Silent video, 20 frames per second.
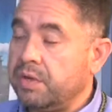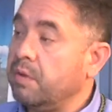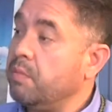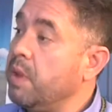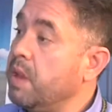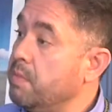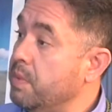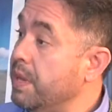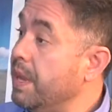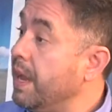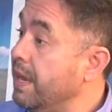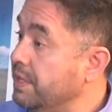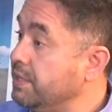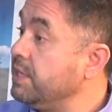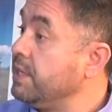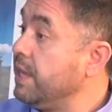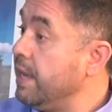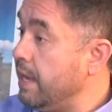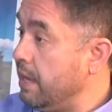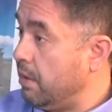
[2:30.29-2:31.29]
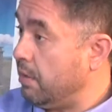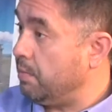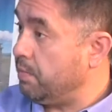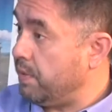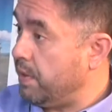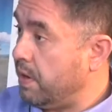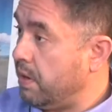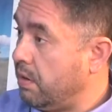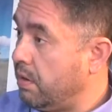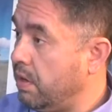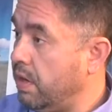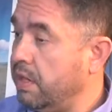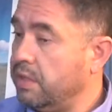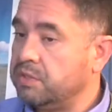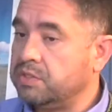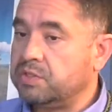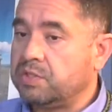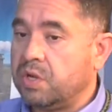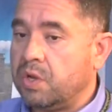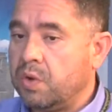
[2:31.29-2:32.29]
there may be IT help there,
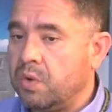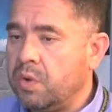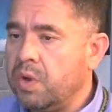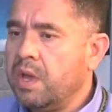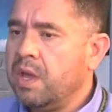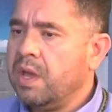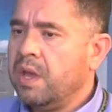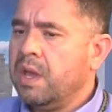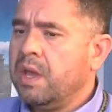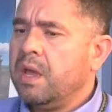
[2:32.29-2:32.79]
and so